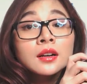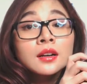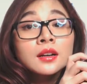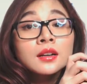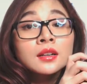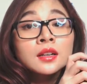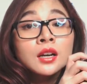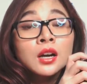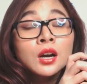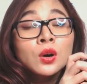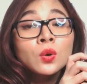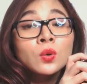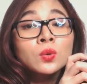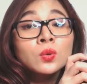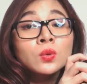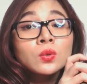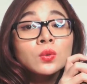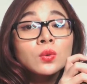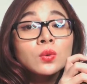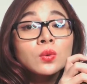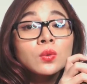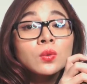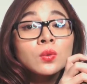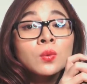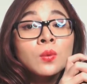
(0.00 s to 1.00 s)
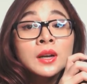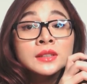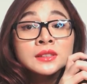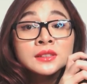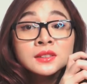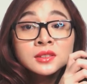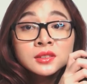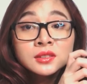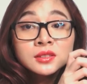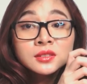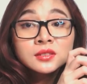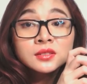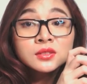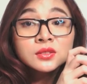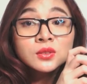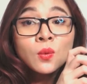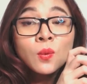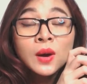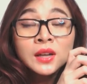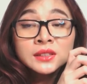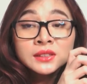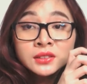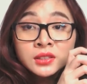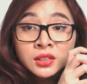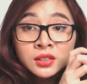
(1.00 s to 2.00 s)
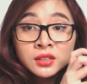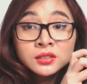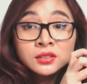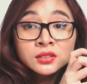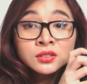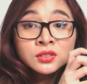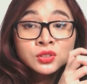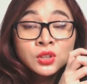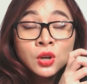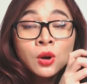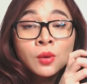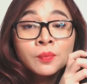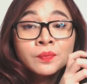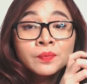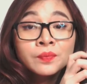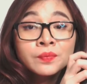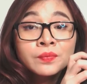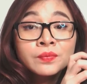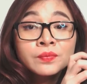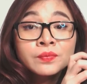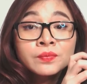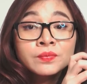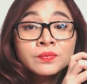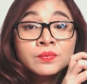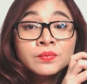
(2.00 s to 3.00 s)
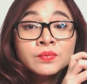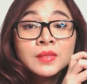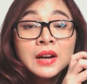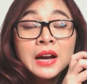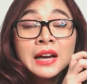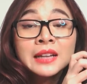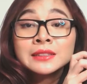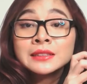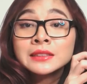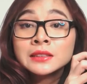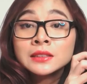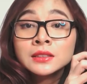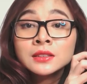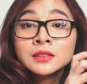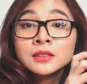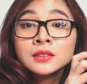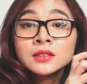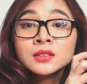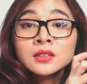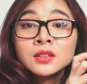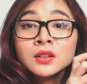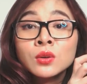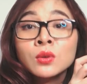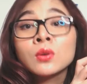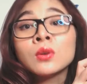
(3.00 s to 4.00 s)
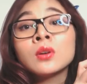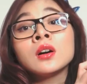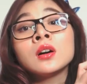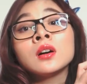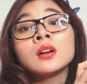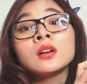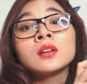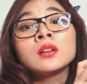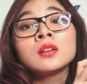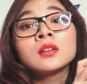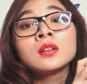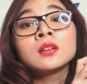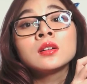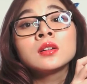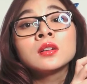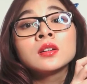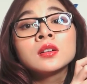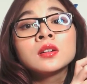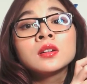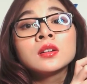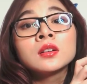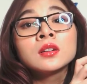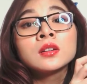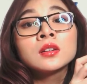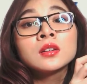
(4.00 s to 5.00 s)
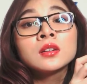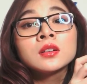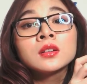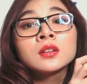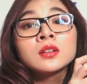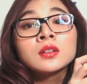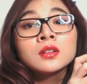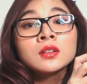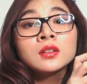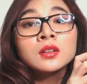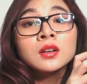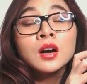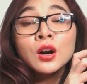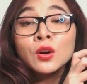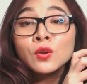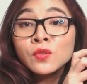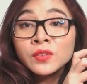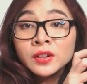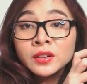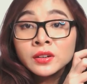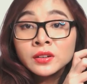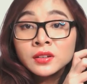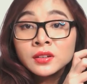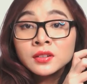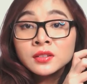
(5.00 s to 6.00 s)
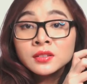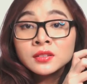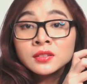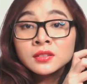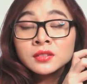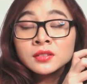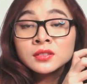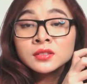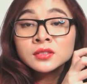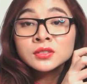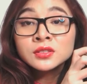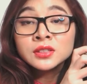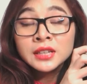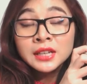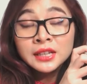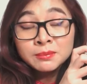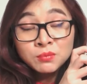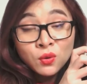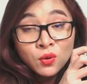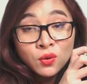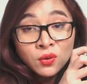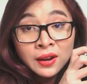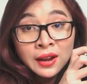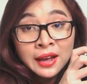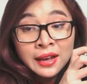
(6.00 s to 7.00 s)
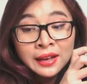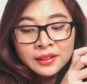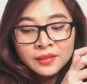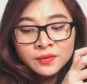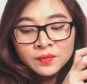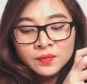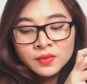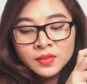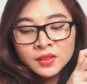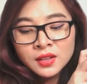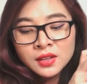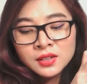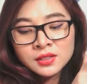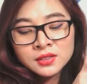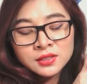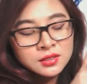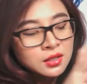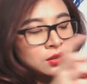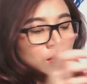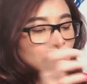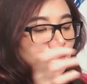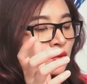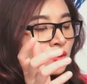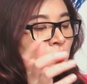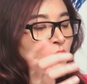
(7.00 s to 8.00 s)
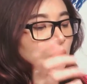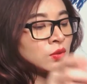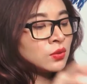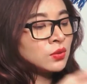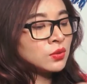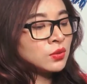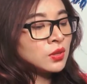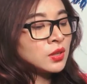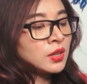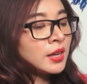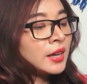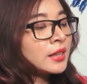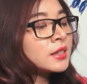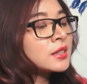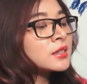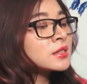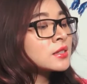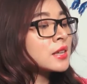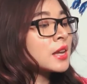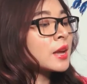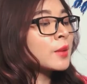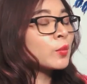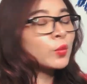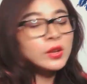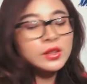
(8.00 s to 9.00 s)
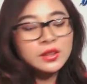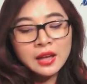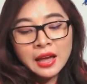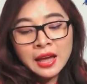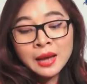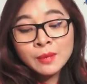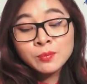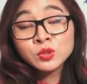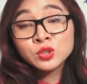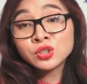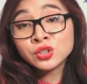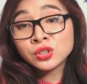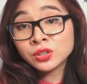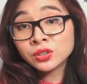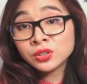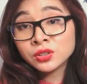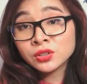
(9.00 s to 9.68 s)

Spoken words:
go one third stop under or over to get more line. So it's the same with the aperture.